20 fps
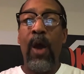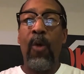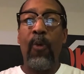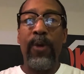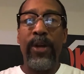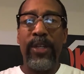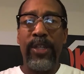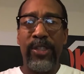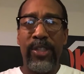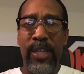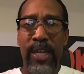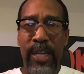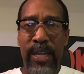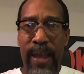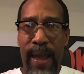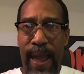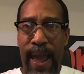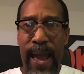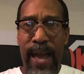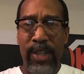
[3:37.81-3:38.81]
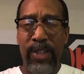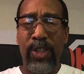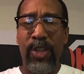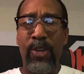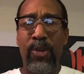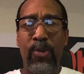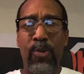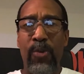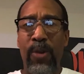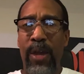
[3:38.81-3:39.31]
We just need to ask
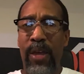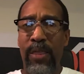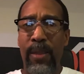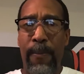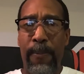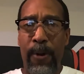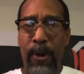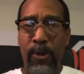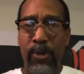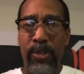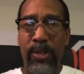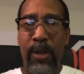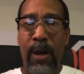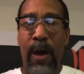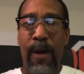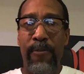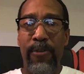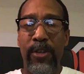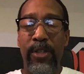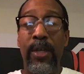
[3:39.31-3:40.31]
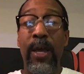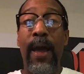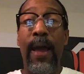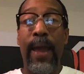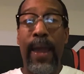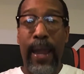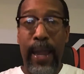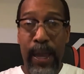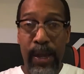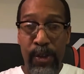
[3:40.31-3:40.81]
you in the post office,
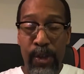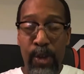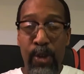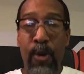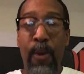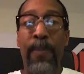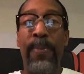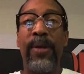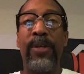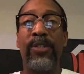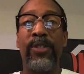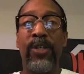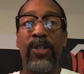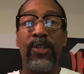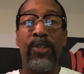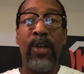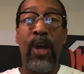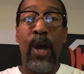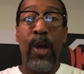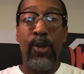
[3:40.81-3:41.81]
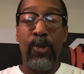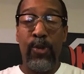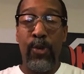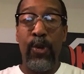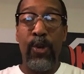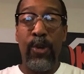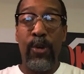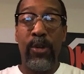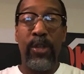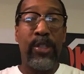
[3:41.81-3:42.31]
handle your business, do
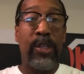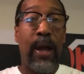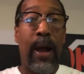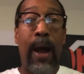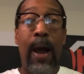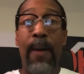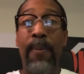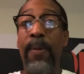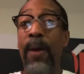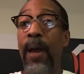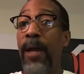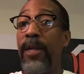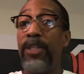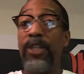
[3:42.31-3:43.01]
your job.